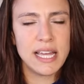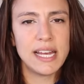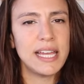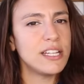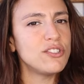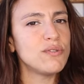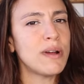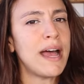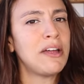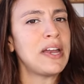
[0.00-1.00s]
and it can
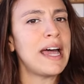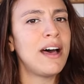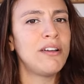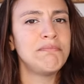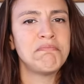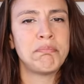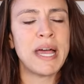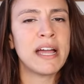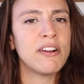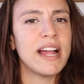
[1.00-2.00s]
drown out
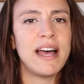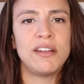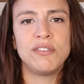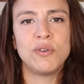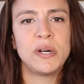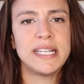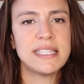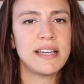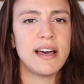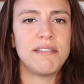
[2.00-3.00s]
background noise
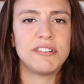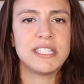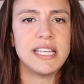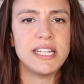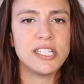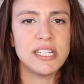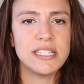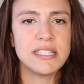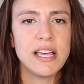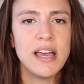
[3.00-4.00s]
and
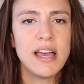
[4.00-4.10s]
conversations,